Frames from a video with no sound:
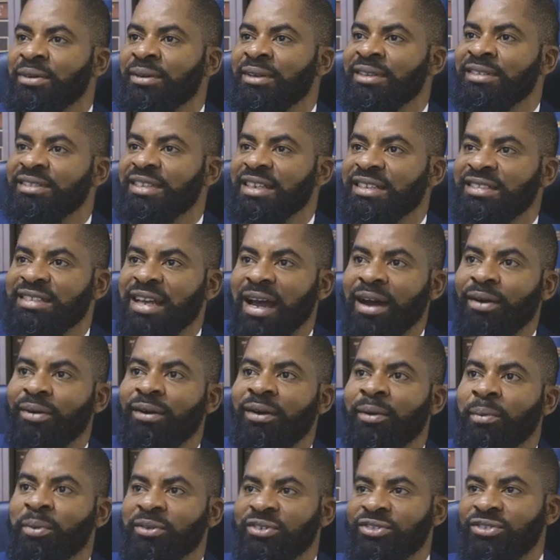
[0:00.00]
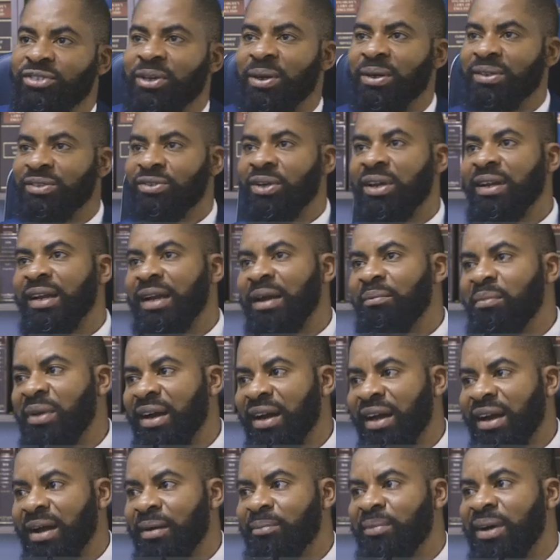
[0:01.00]
Is this how opposition was done in
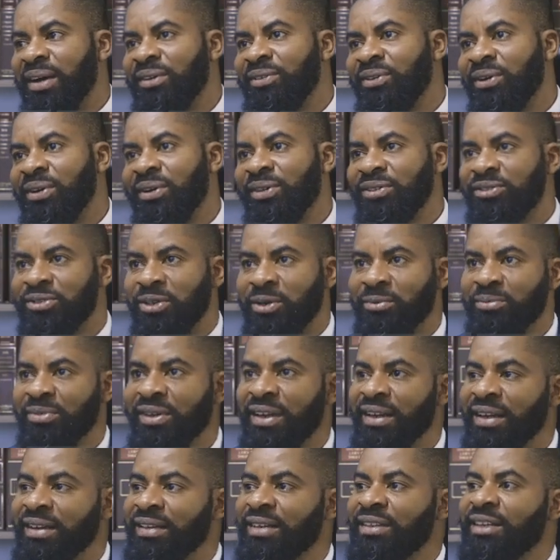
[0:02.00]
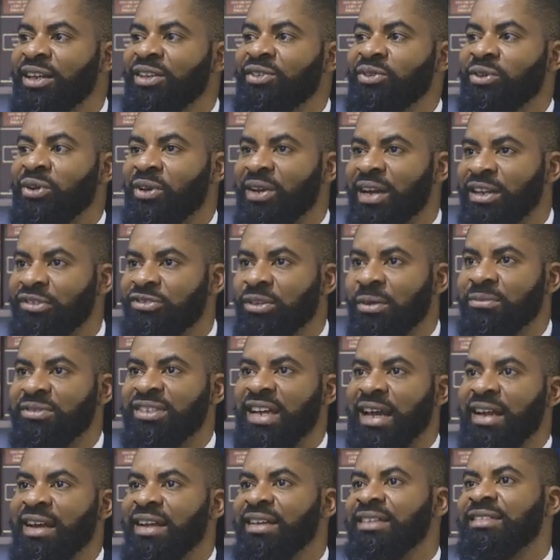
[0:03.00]
America by Donald Trump? Didn't Donald Trump
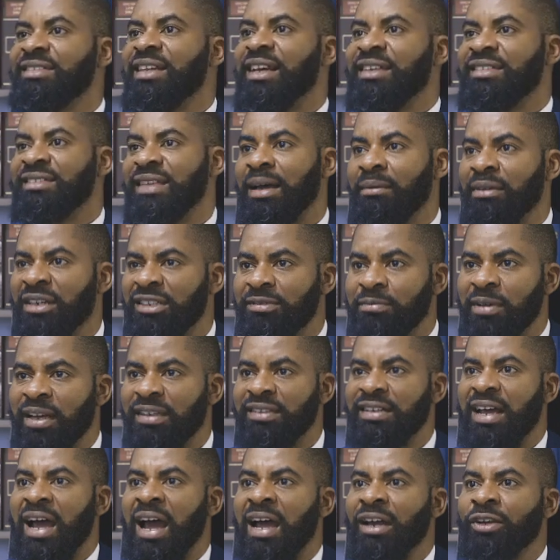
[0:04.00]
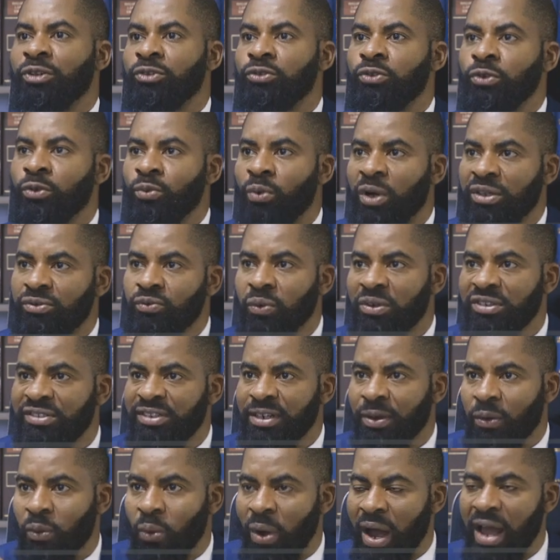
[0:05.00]
challenge the establishment and do what was
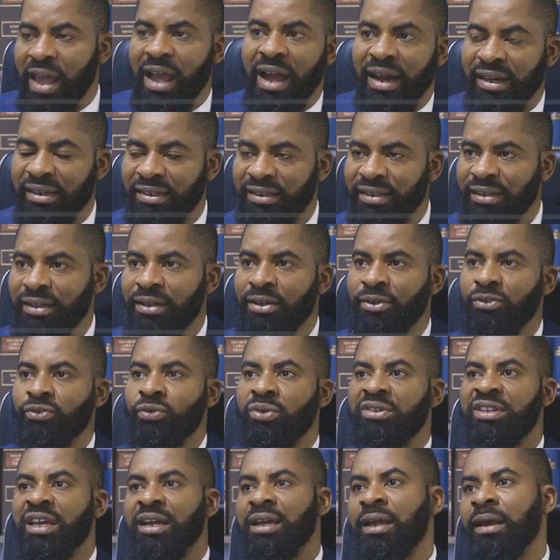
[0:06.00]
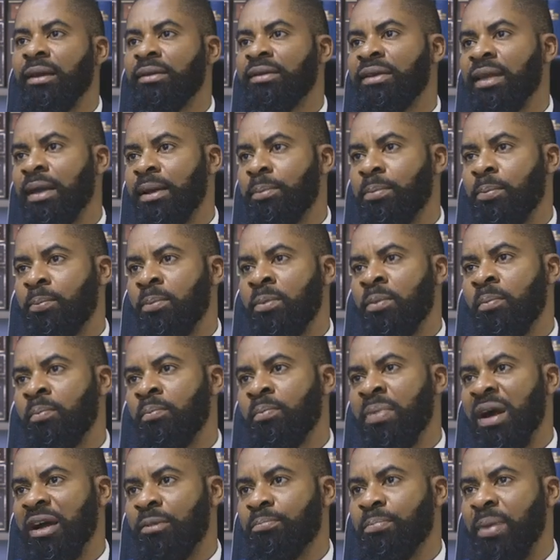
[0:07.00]
required to take
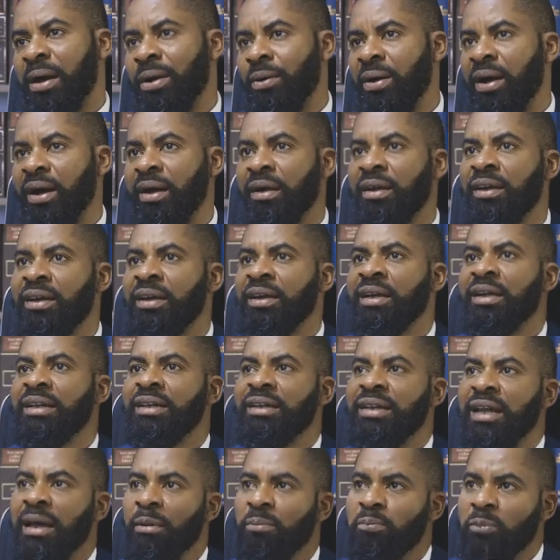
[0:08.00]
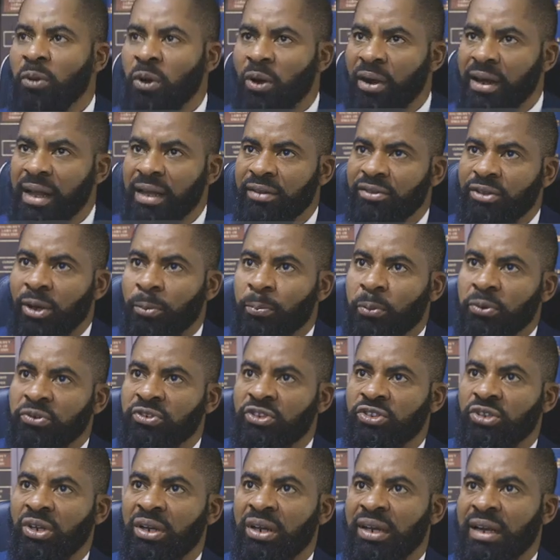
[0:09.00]
back power? The current
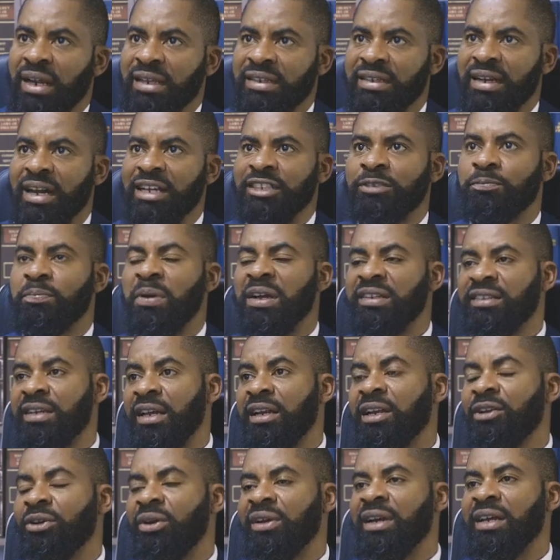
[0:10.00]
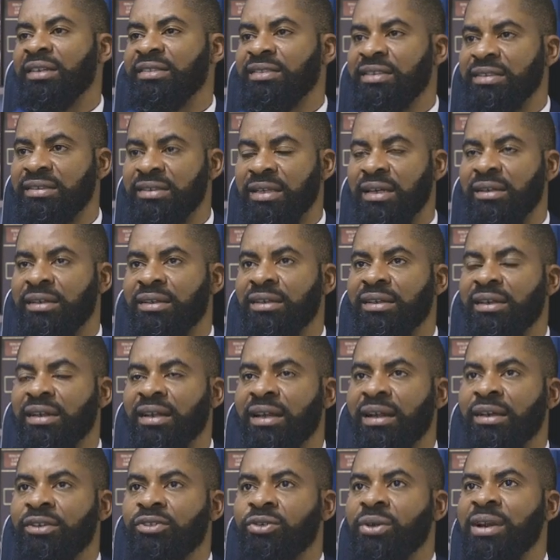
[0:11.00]
opposition in Nigeria is practically non-existent.
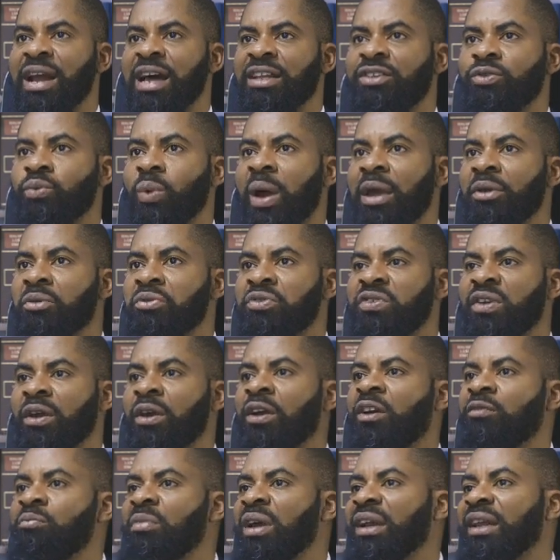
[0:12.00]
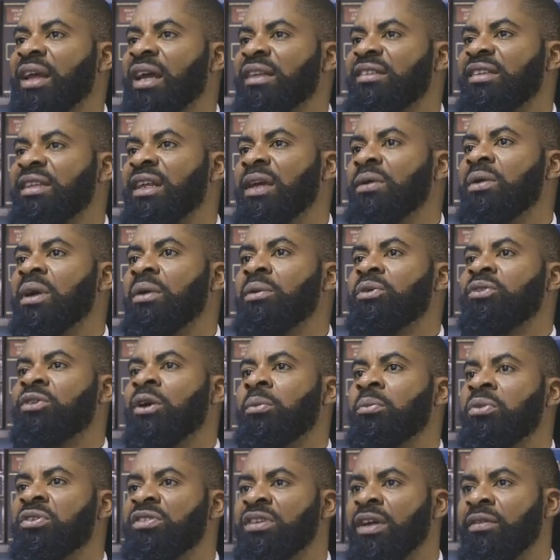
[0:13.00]
So that's why you see government getting away with
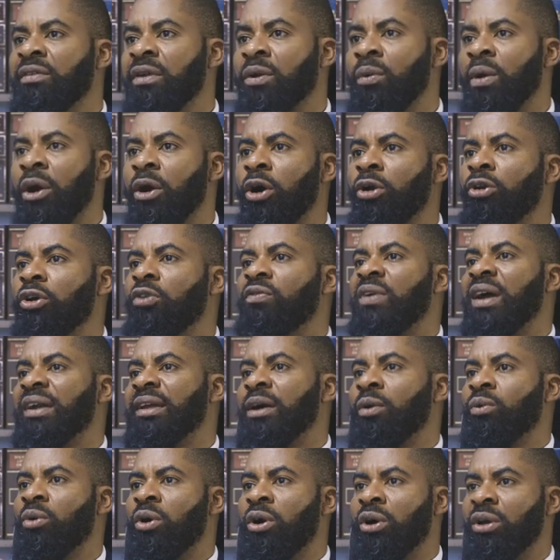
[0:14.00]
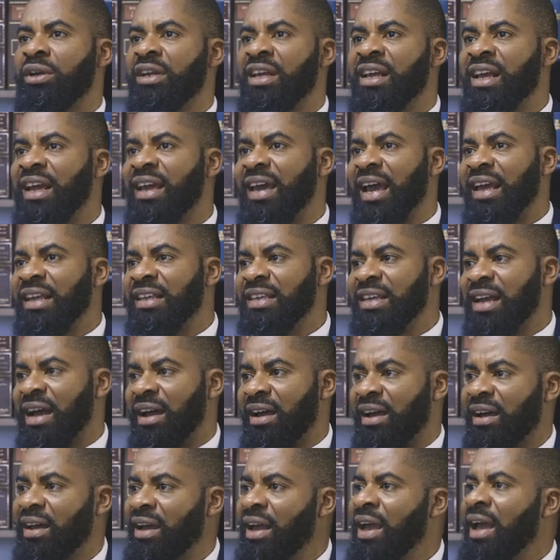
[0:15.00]
almost everywhere. All over the world, in
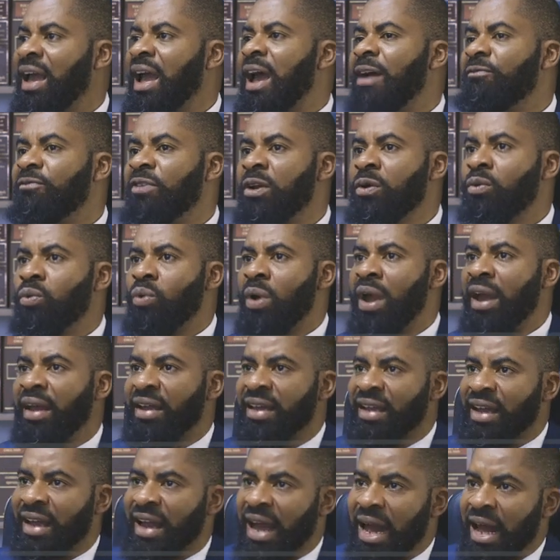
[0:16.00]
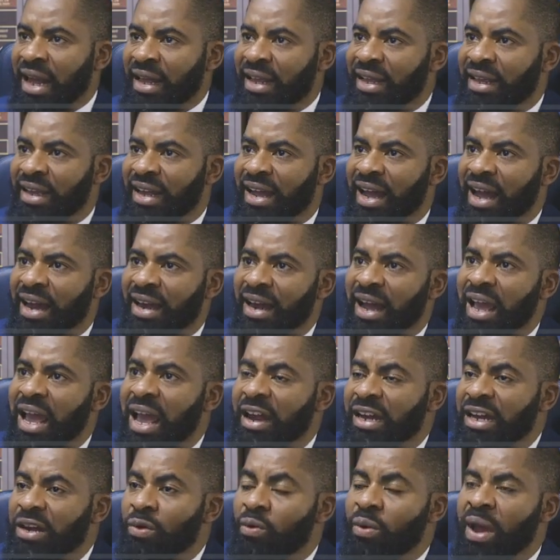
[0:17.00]
Kenya, everywhere, in Ghana,
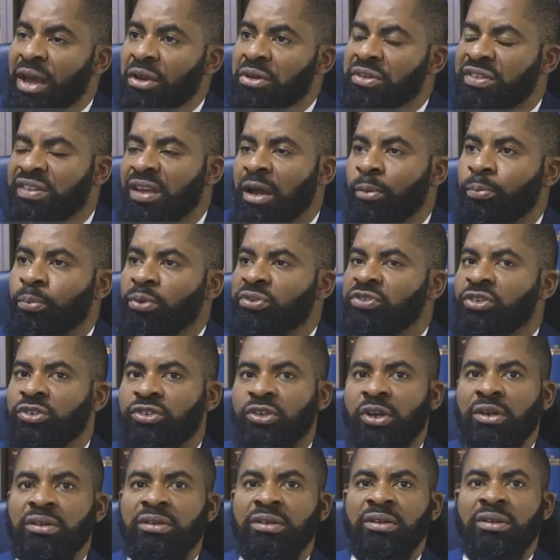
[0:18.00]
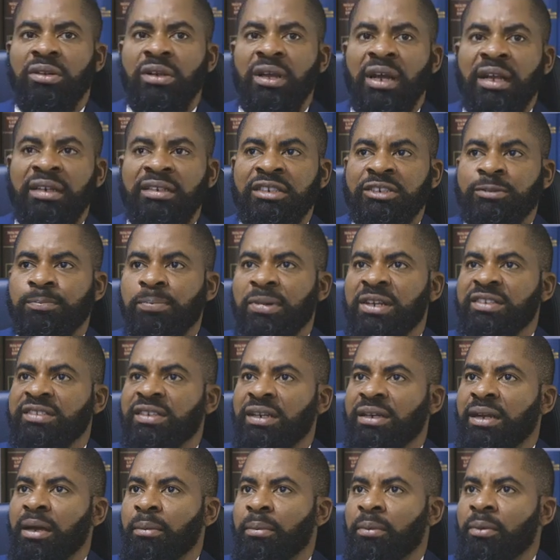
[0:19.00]
anywhere you see opposition
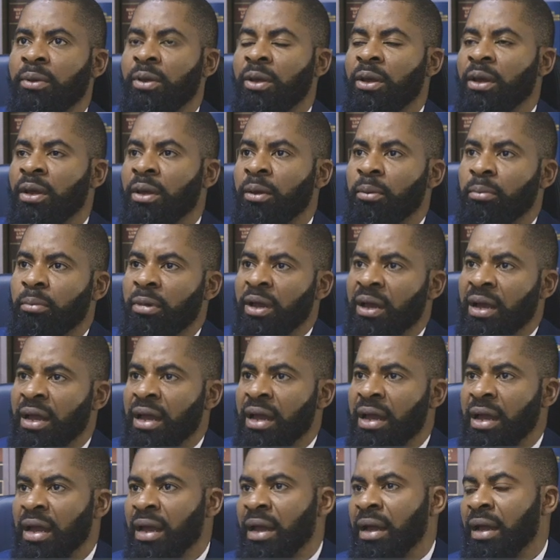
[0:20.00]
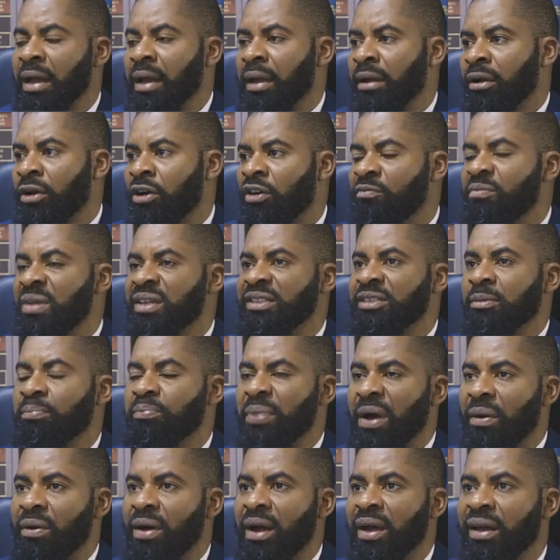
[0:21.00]
displacing the government in
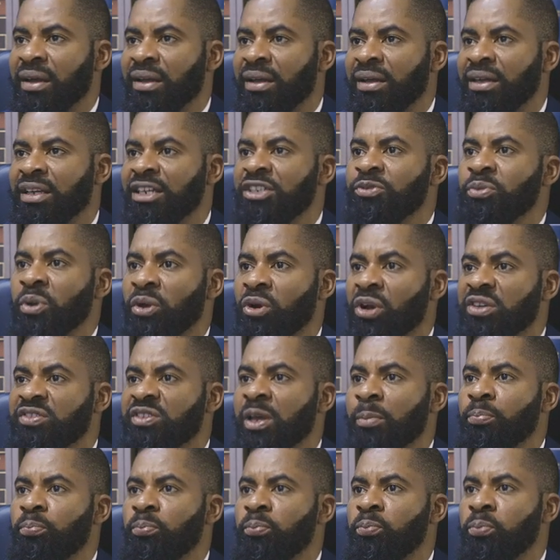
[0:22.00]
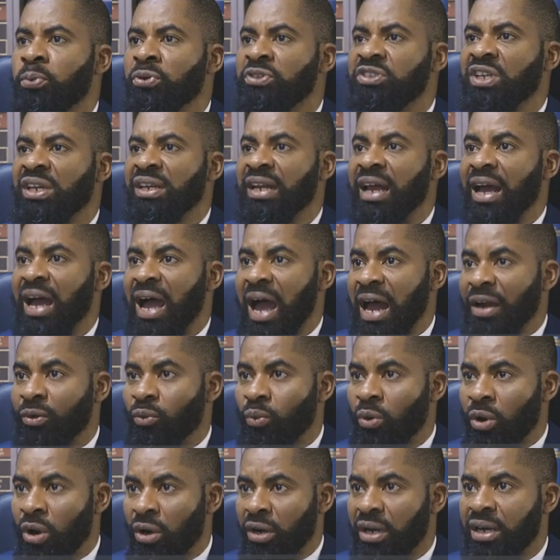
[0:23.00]
power. It's because they put in the hard
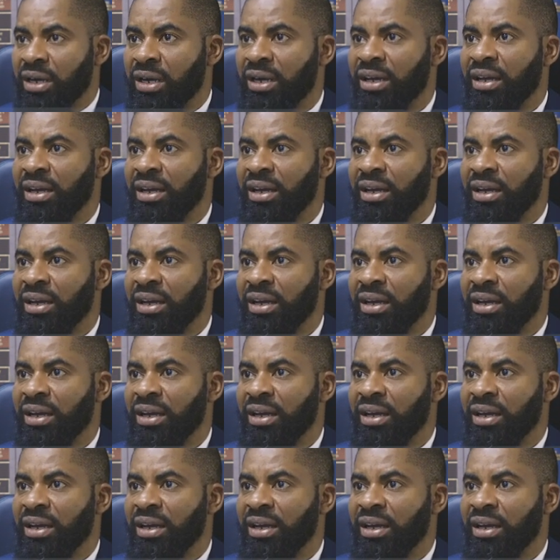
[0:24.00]
work.